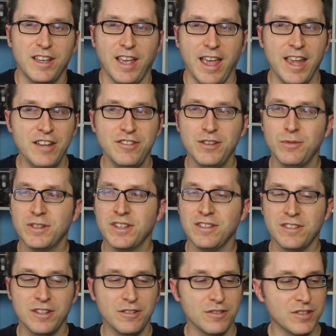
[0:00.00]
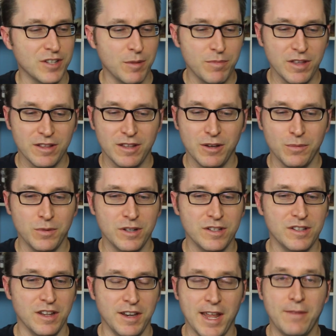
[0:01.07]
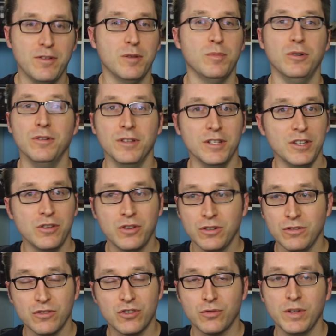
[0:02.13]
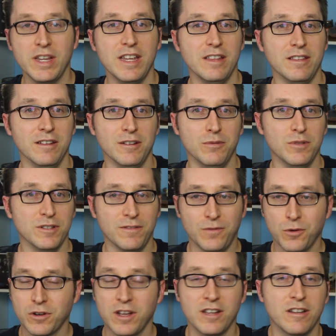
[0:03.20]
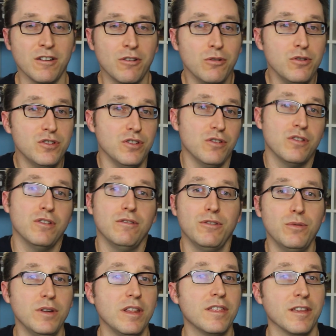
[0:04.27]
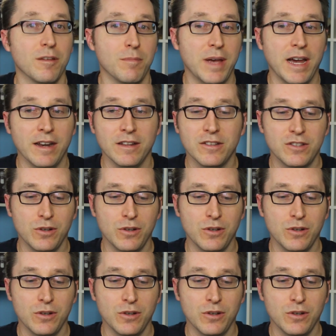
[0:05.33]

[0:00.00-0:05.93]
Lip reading: Aging was considered something that was inevitable, that you couldn't treat, that it was a foregone conclusion, you couldn't do anything about it.